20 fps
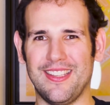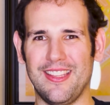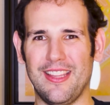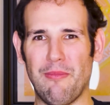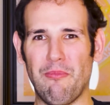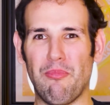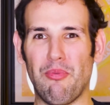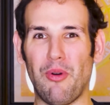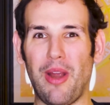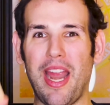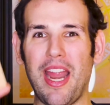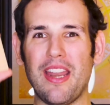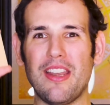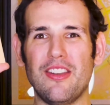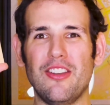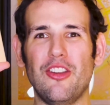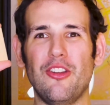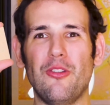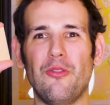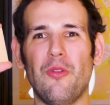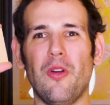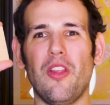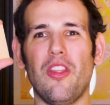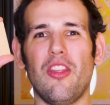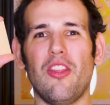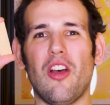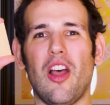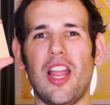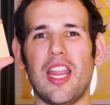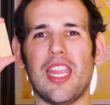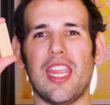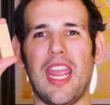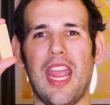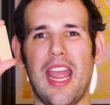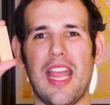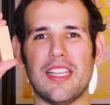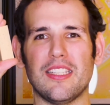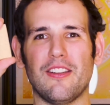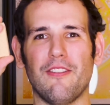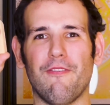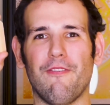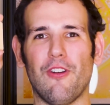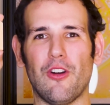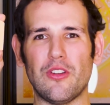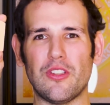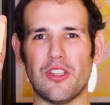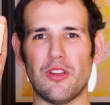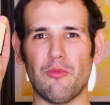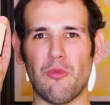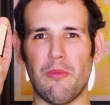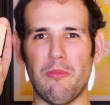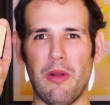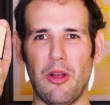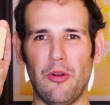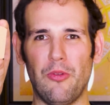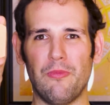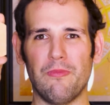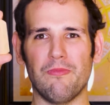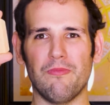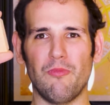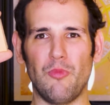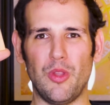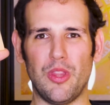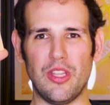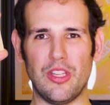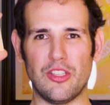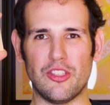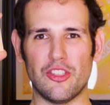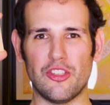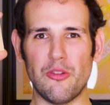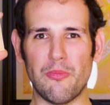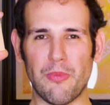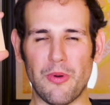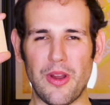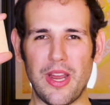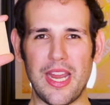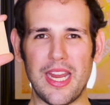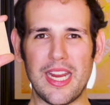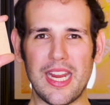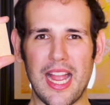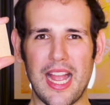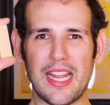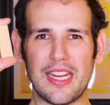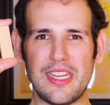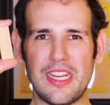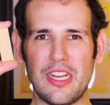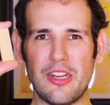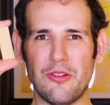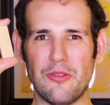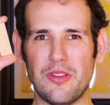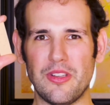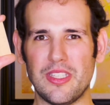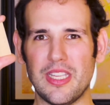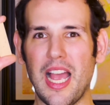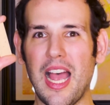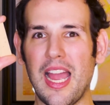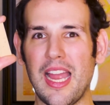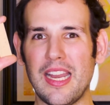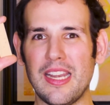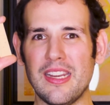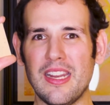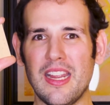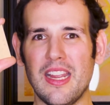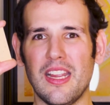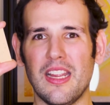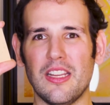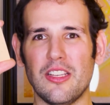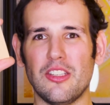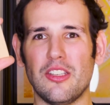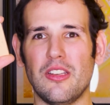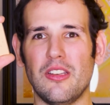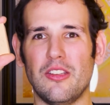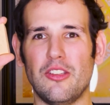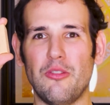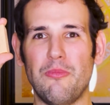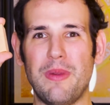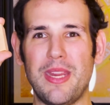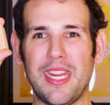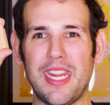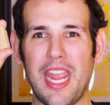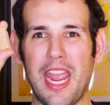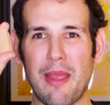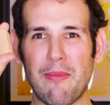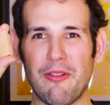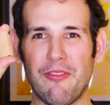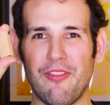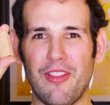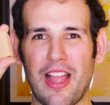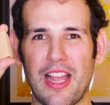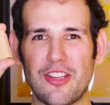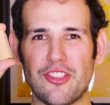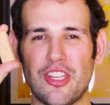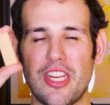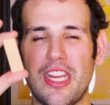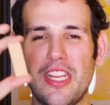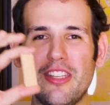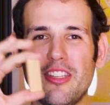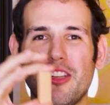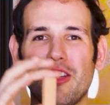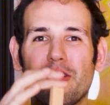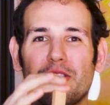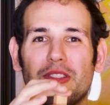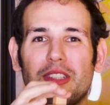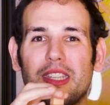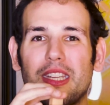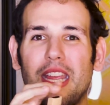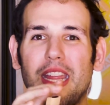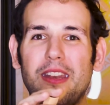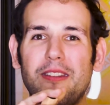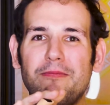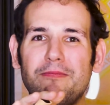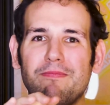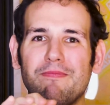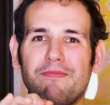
The brand new ThoughtCast Versa remote with its super incognito design to be camouflaged into your skin,